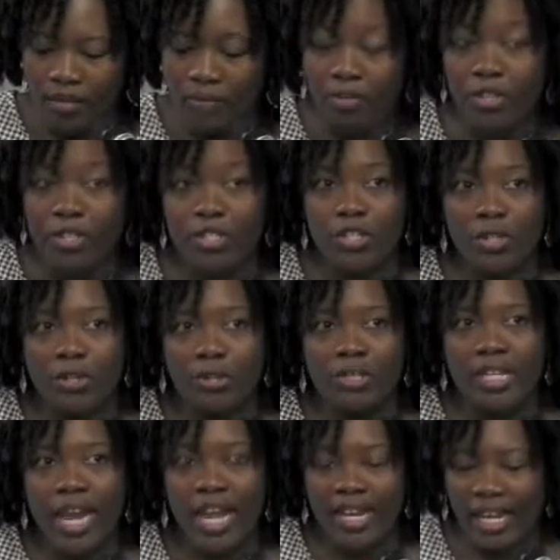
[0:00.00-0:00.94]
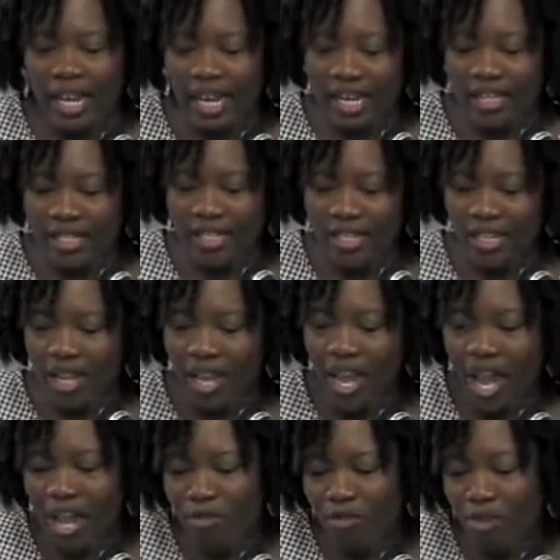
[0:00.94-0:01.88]
For 2 decades,
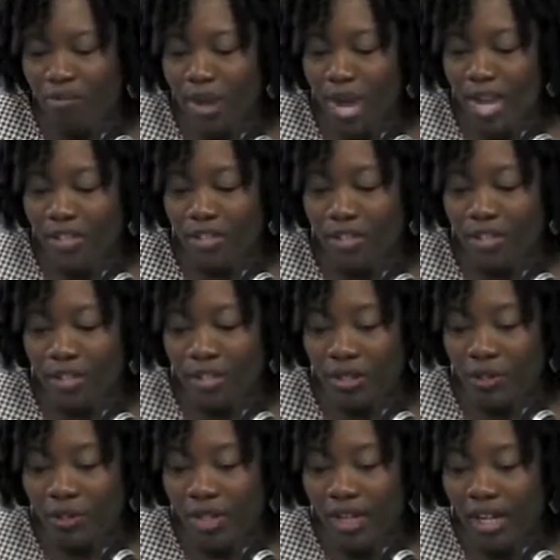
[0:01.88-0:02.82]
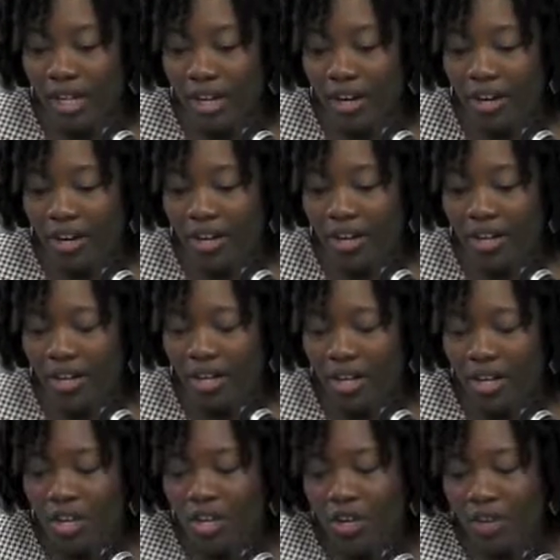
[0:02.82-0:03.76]
I've imagined you here,
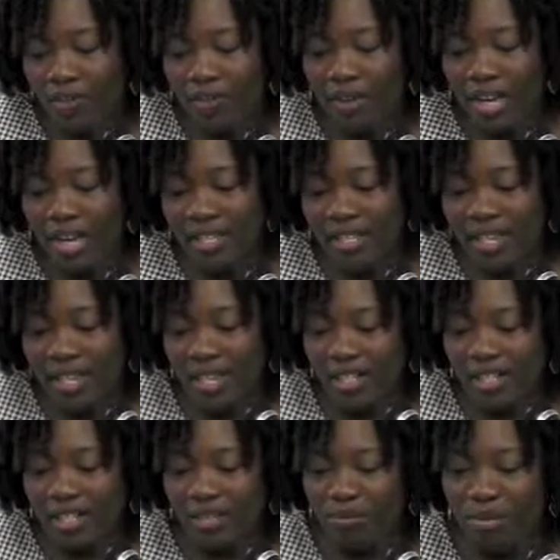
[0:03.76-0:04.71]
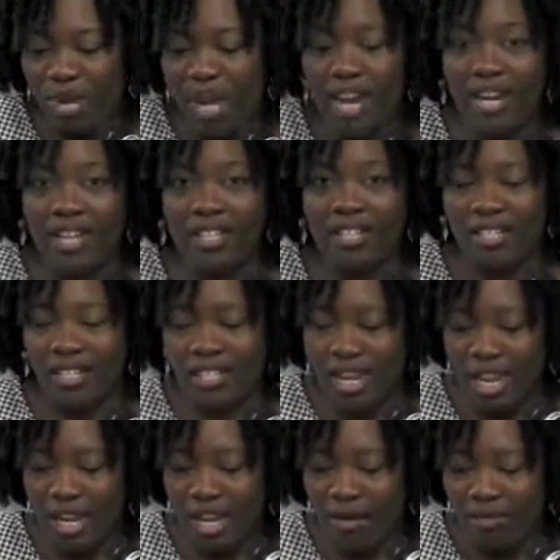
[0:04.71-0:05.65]
your face hidden behind the
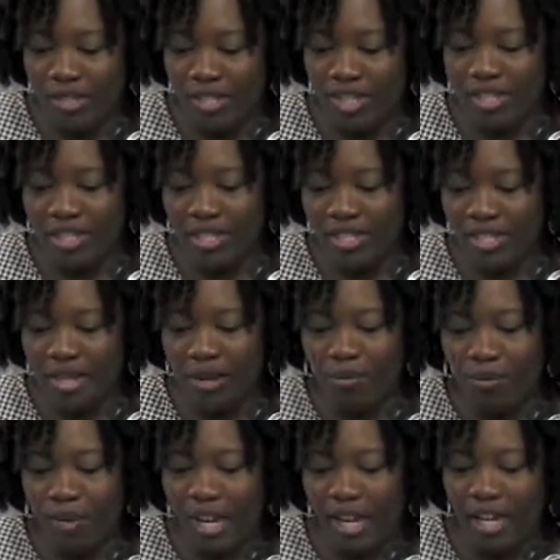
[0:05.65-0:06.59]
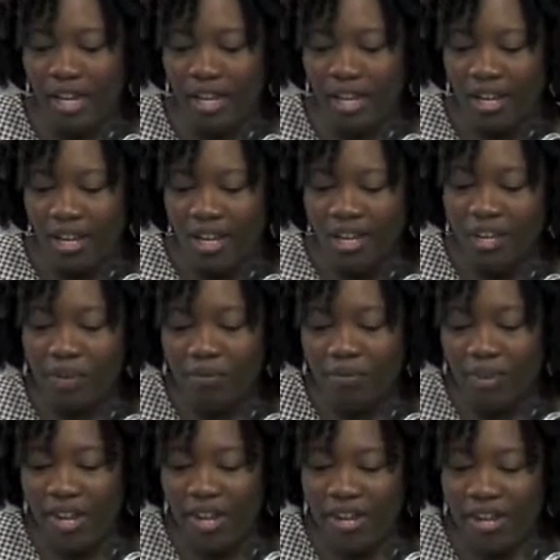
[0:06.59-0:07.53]
Times on the subway, your
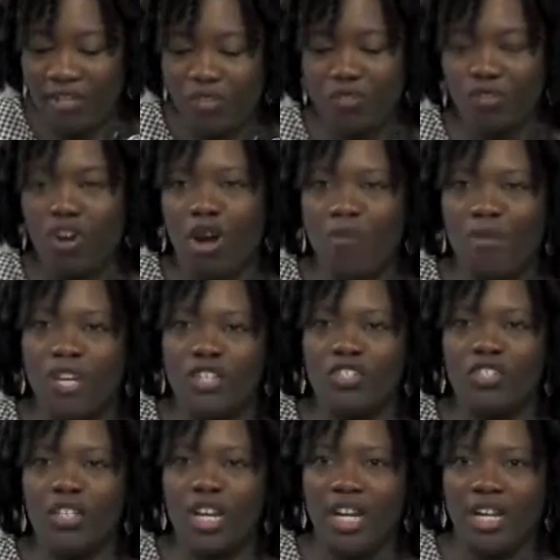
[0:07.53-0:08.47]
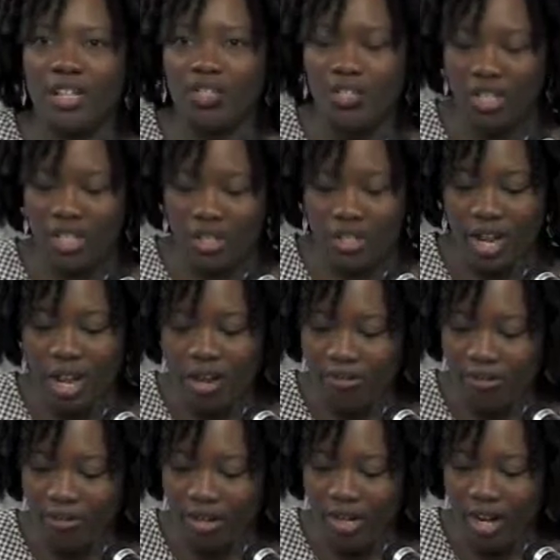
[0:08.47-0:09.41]
fingers dropping change into
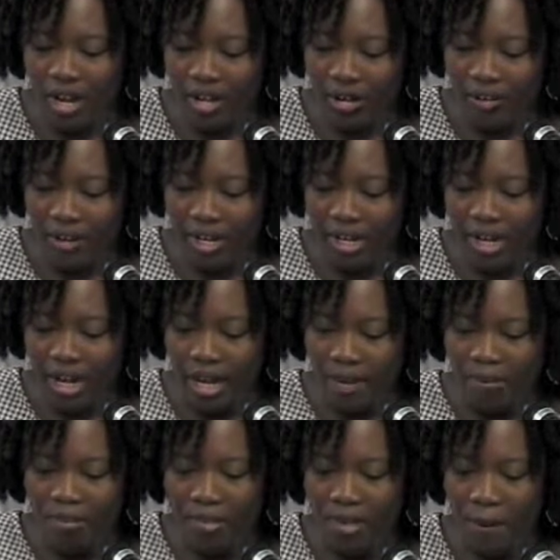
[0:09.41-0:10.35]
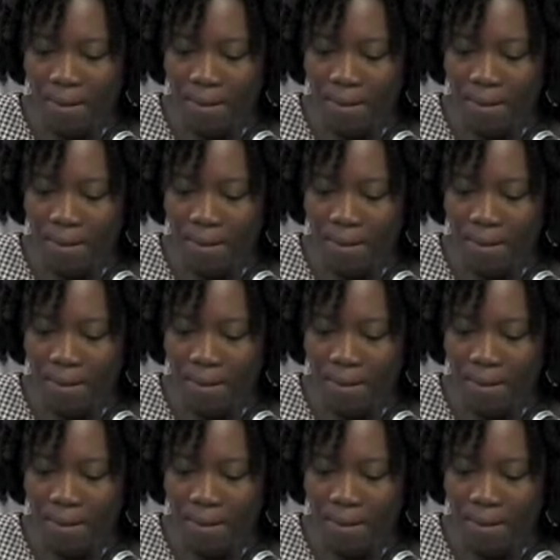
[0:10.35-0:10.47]
every hungry cup.